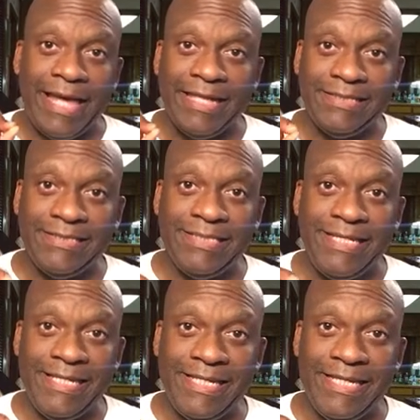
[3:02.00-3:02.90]
at
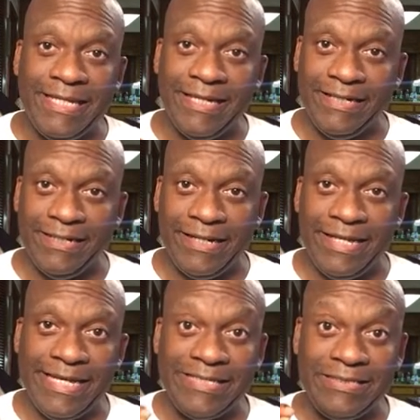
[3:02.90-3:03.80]

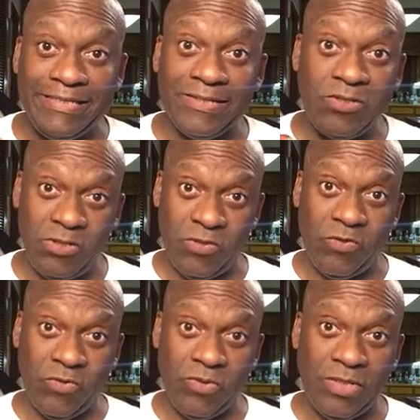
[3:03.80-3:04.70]

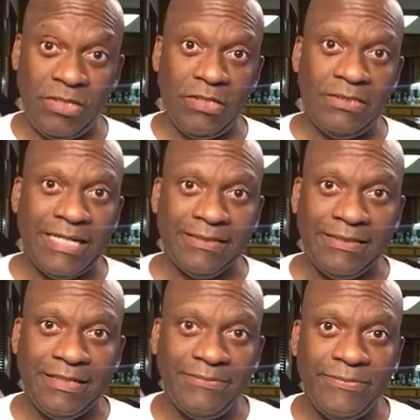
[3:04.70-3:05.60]

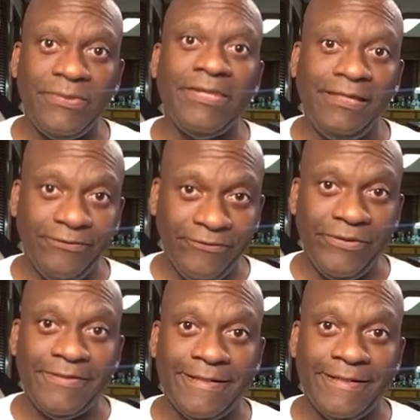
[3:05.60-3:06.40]
ZENNIE62.com. Thank you for your